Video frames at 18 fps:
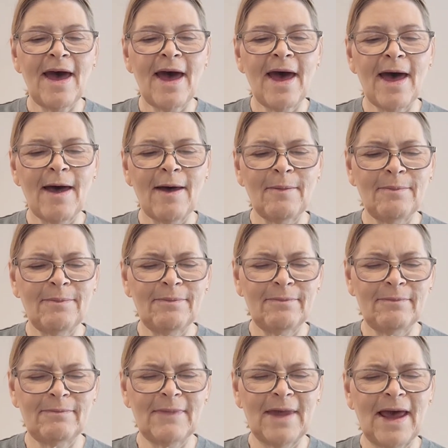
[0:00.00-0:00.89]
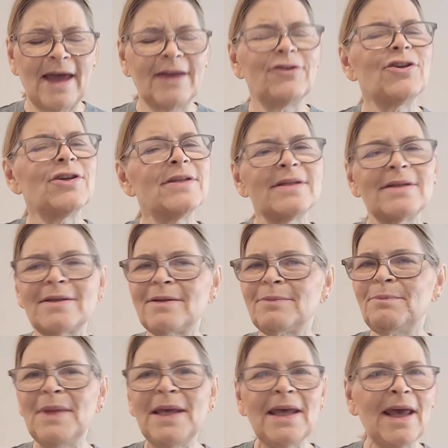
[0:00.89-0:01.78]

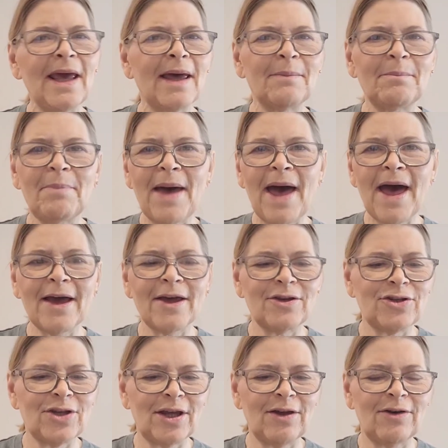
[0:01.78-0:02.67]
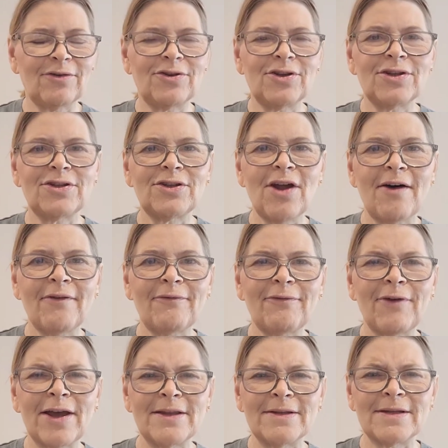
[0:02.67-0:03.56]
Me and packaging are just not
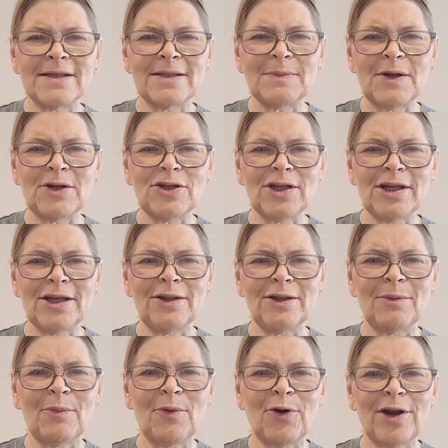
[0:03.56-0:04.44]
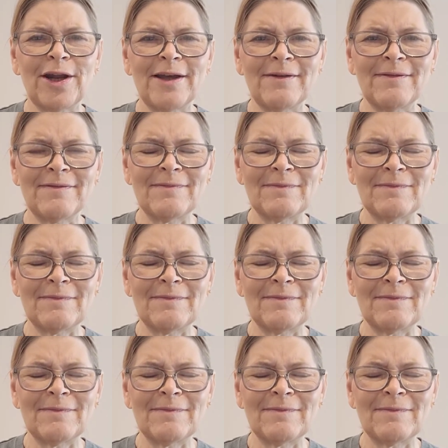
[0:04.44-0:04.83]
friends, especially in the morning.